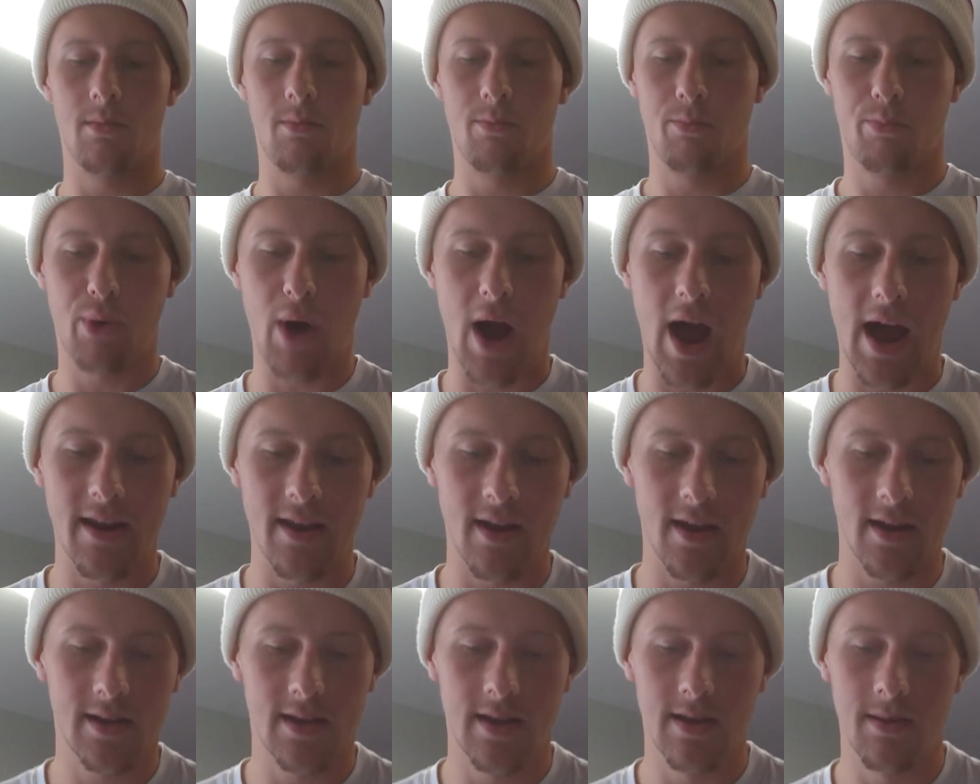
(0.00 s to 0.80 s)

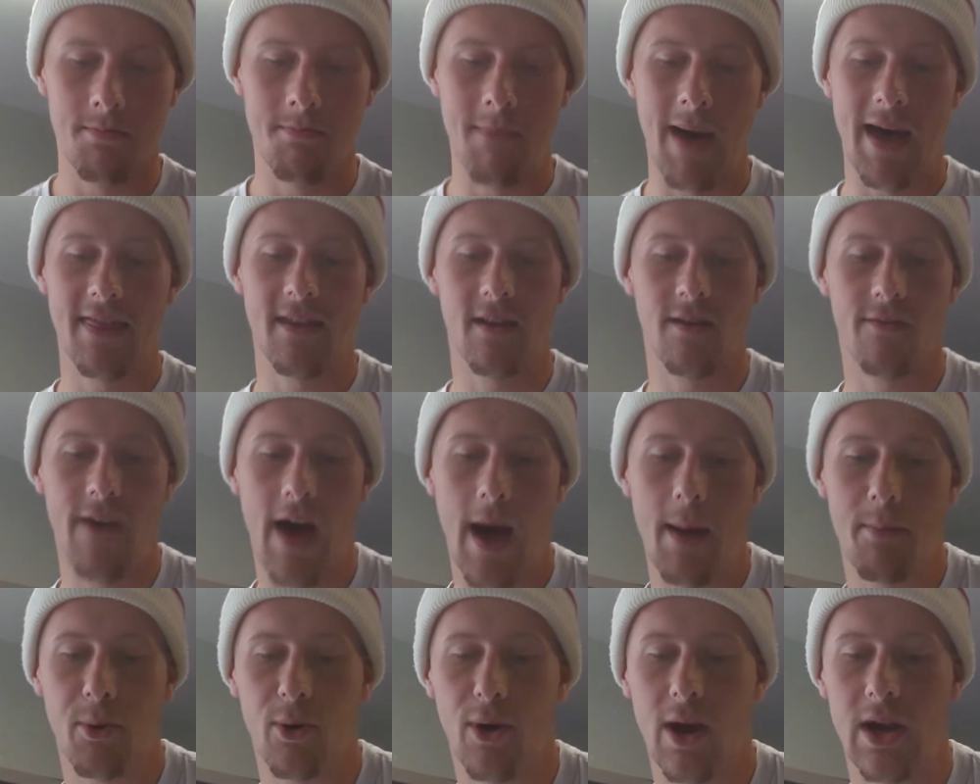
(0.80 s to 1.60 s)
product, method of
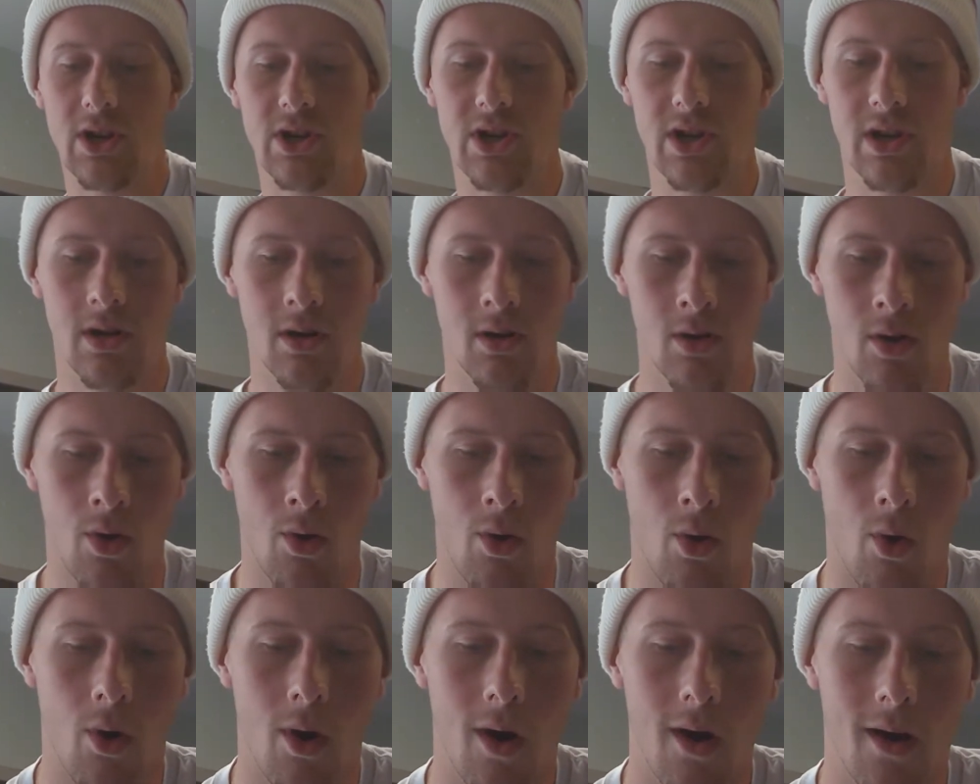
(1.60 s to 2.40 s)
operation,
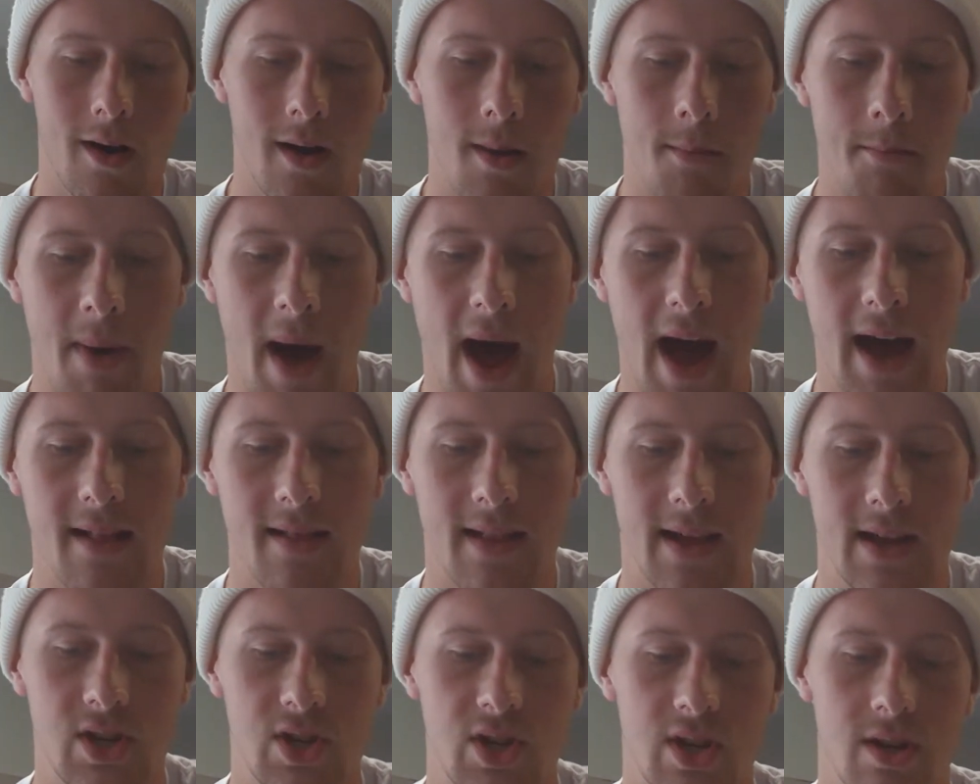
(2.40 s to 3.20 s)
or
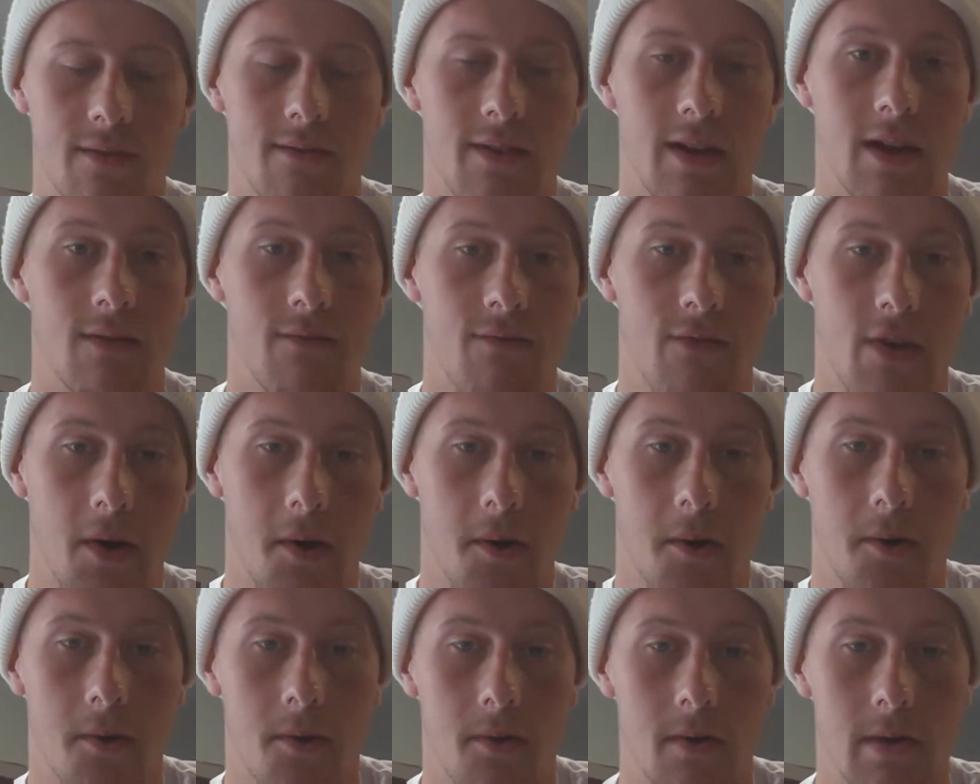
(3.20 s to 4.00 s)
compilation of
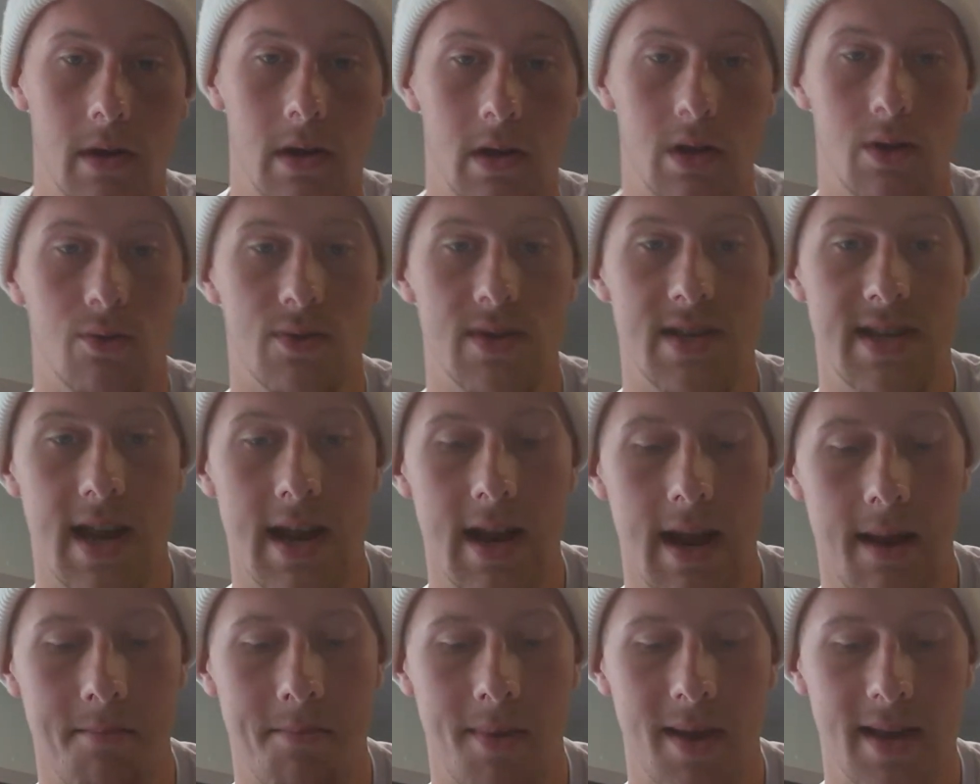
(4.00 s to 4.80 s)
info used in
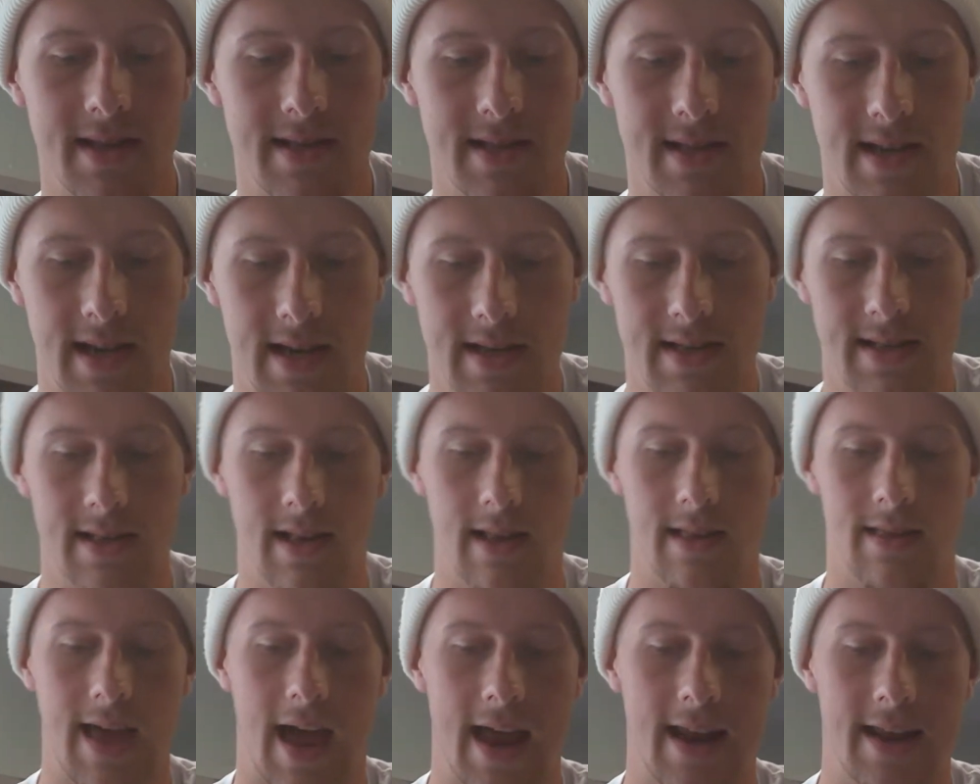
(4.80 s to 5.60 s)
a business
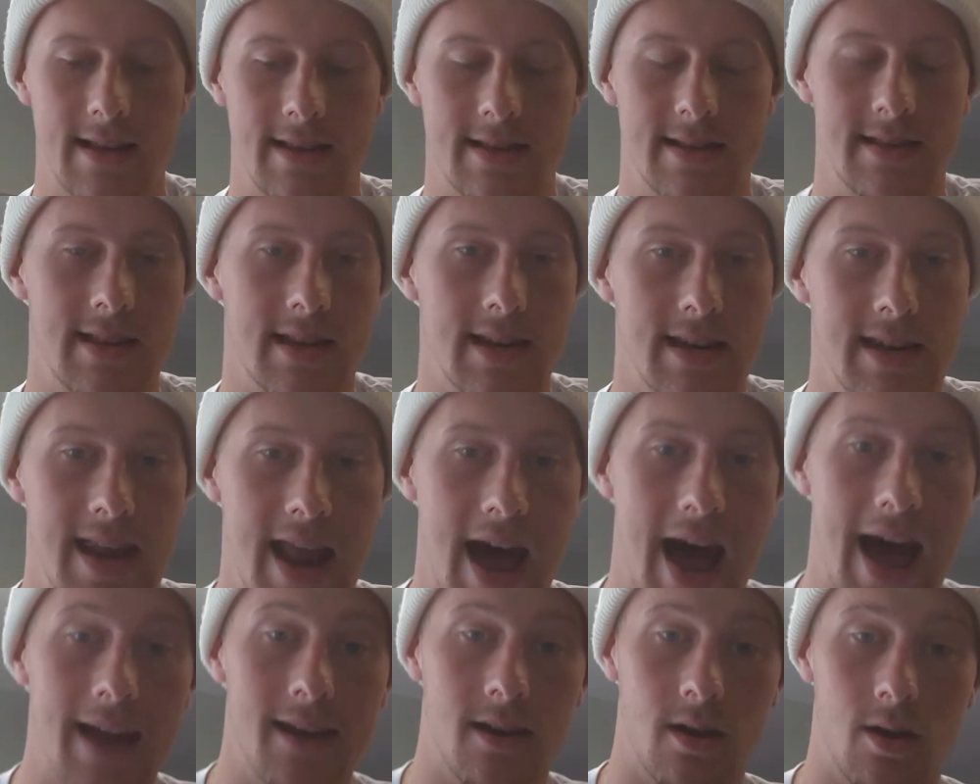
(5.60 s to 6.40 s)
that is
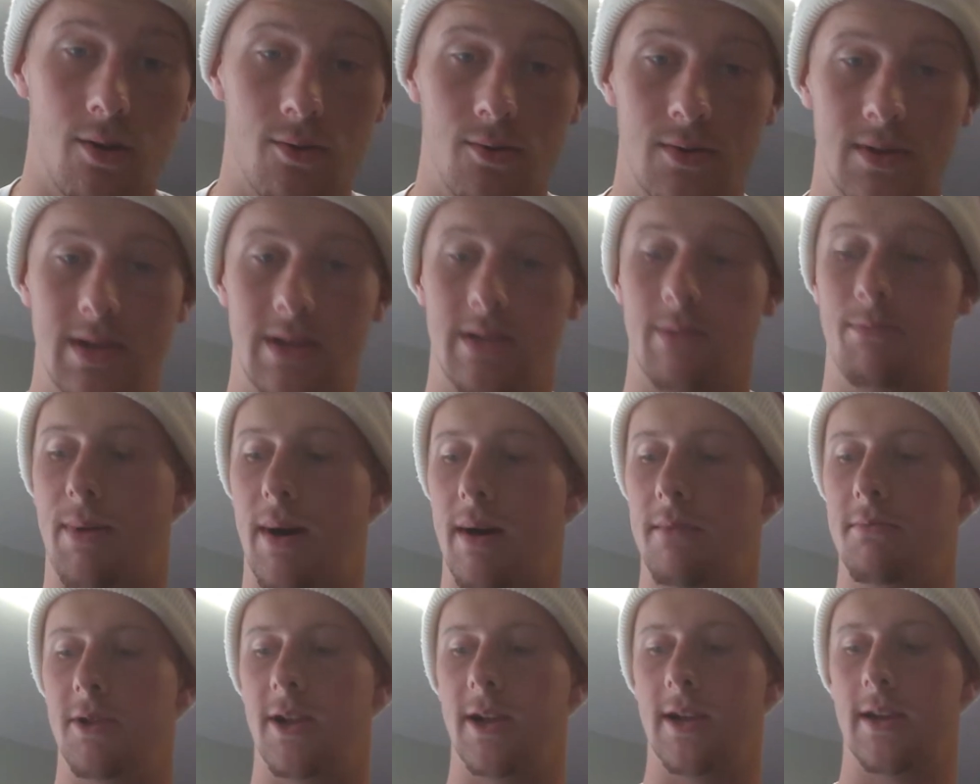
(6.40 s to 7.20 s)
not known to the
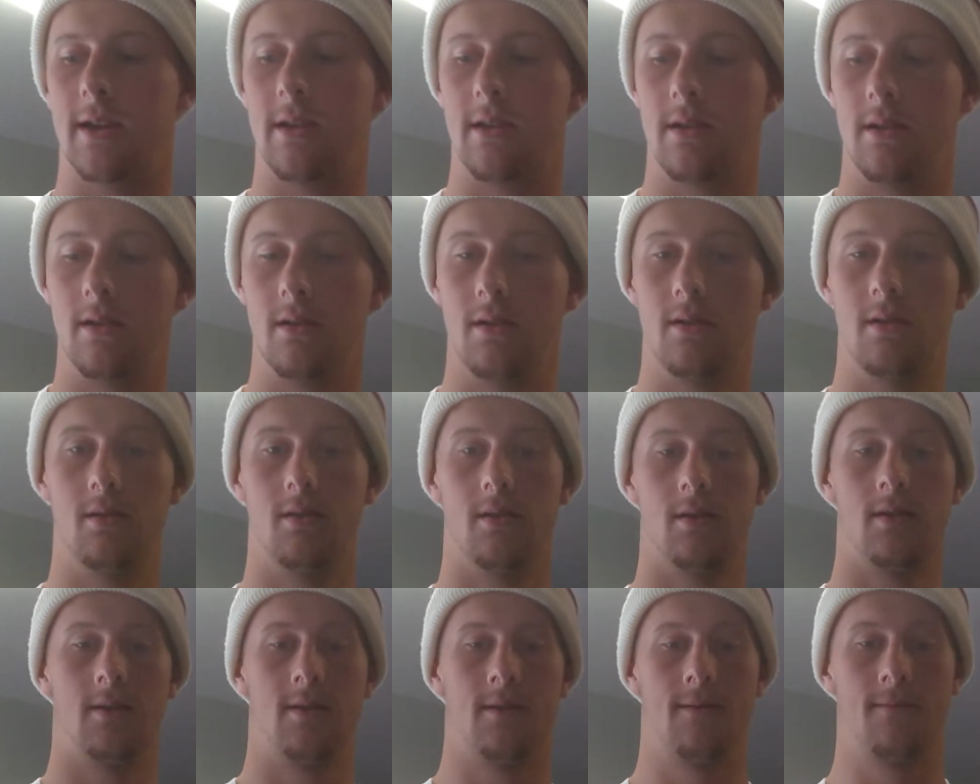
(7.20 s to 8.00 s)
public.
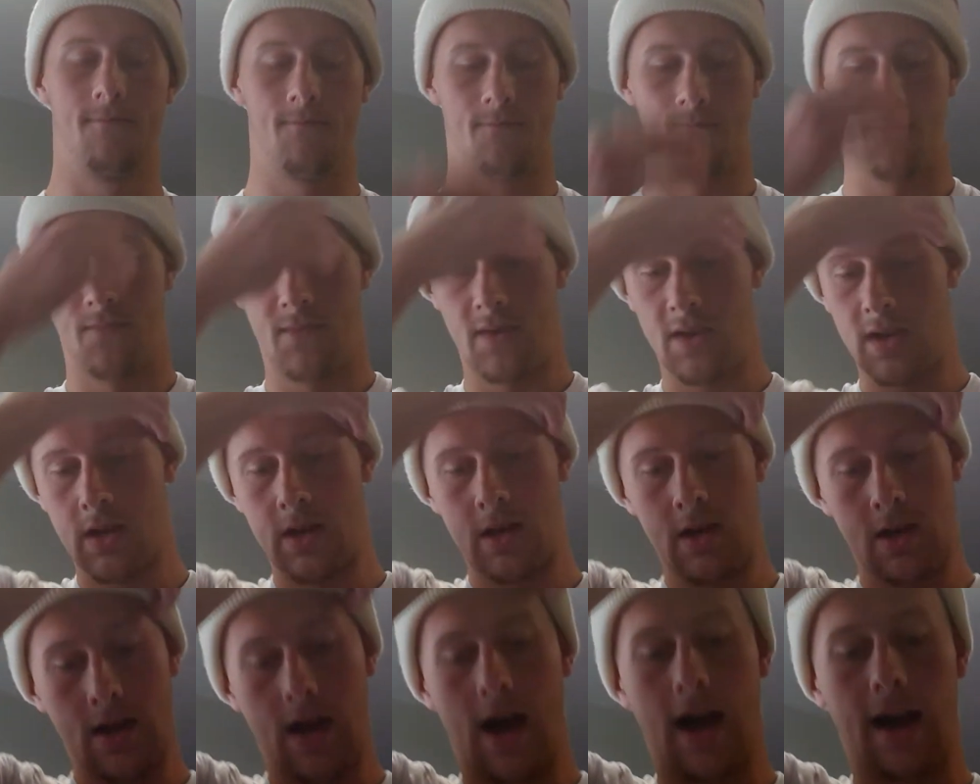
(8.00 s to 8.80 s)

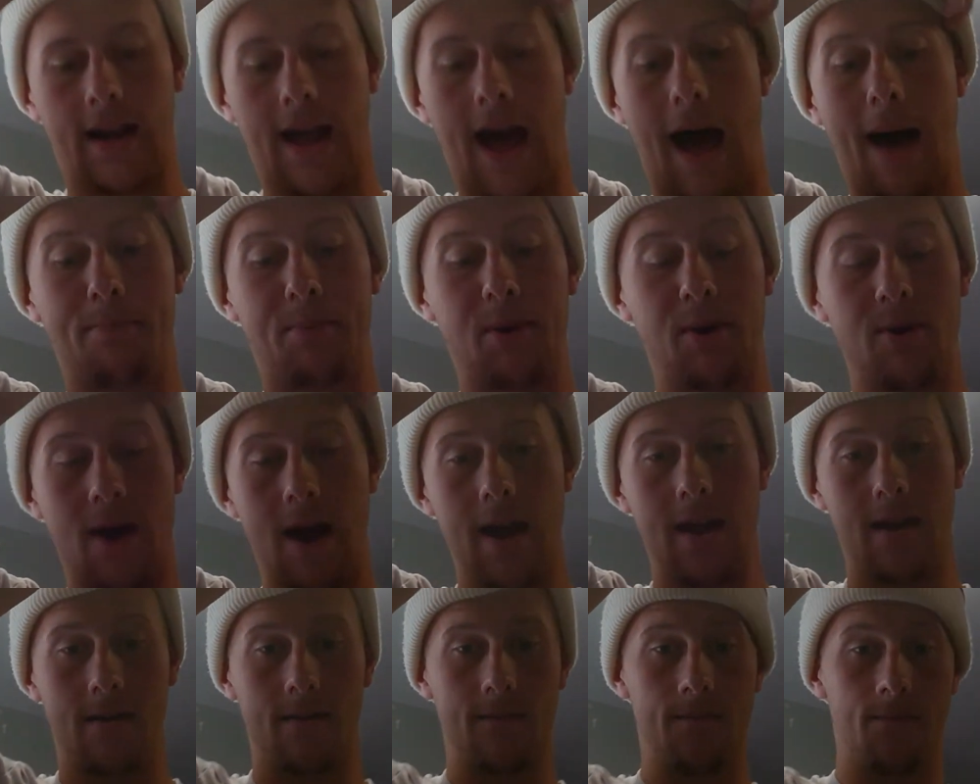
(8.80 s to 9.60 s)
A
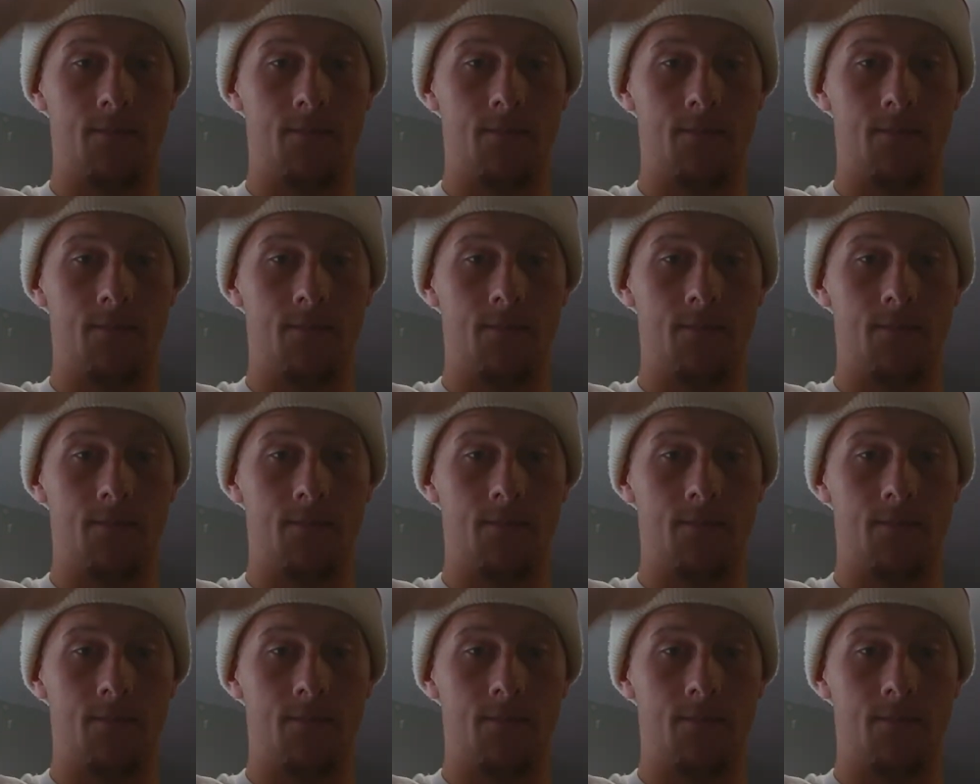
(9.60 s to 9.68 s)
copyright